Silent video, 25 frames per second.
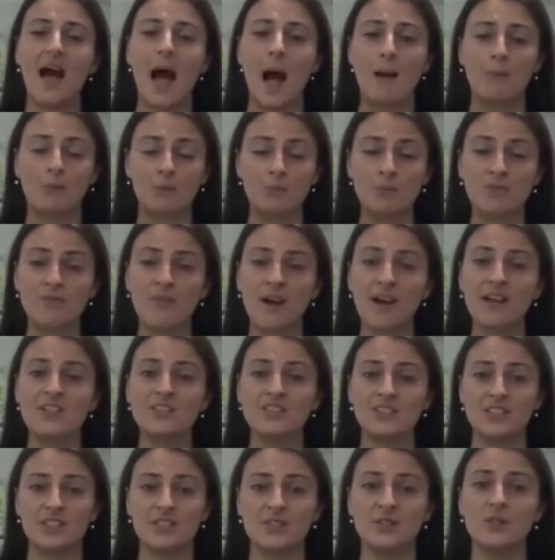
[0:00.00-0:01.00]
and will
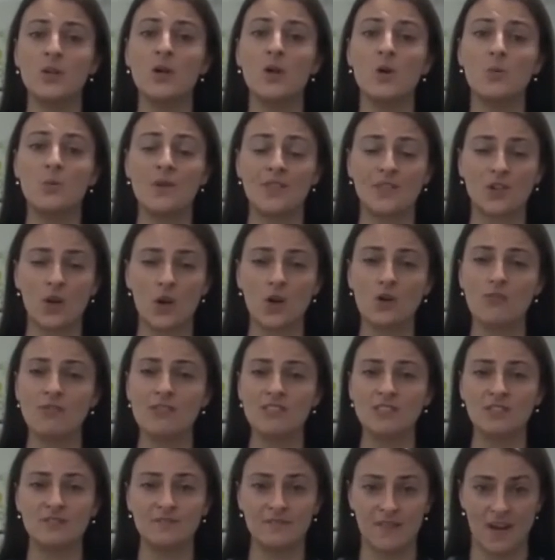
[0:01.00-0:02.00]
provide you with
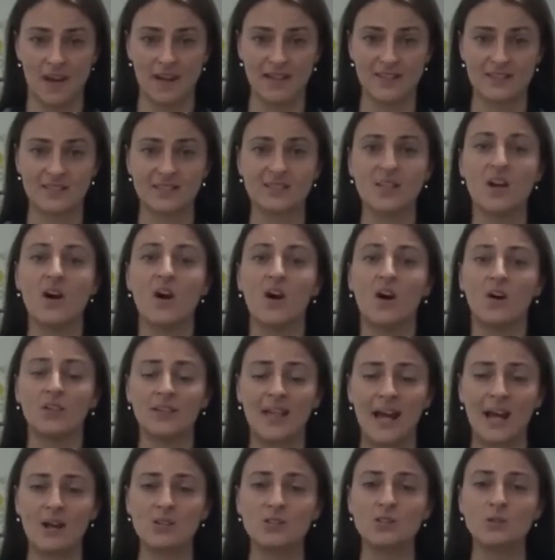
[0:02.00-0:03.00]
concrete advice
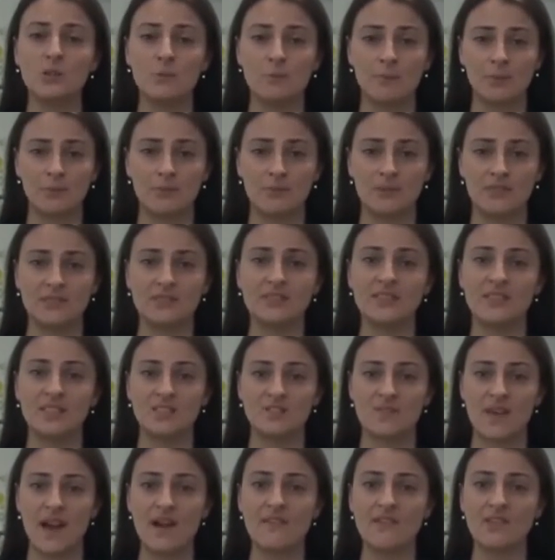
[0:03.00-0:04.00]
on how to implement
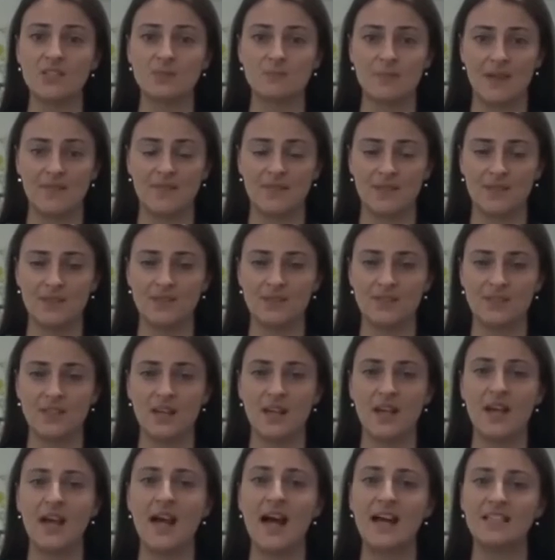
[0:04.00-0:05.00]
these various methods
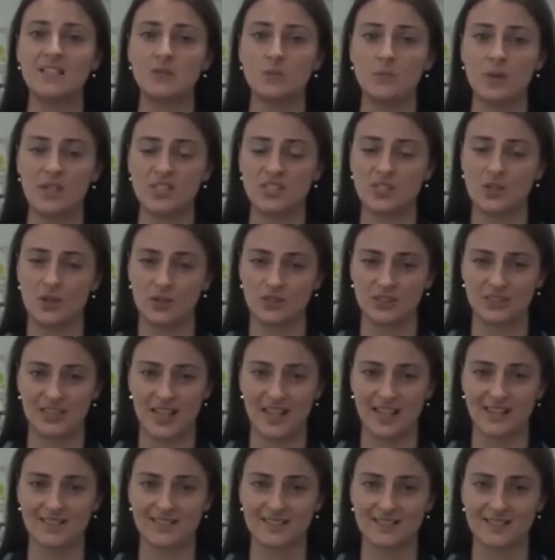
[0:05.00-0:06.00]
and in which
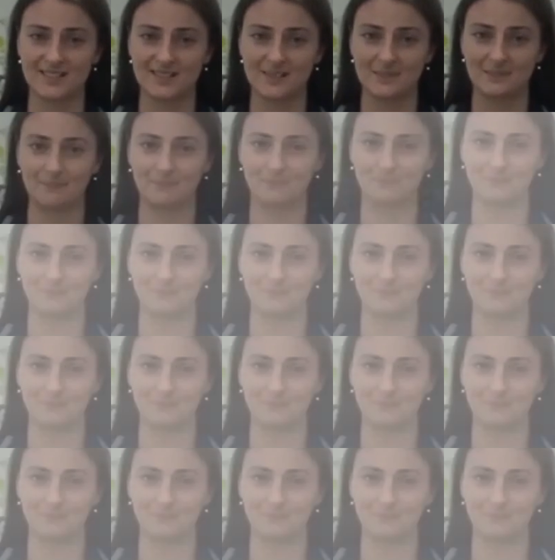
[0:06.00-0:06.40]
contexts.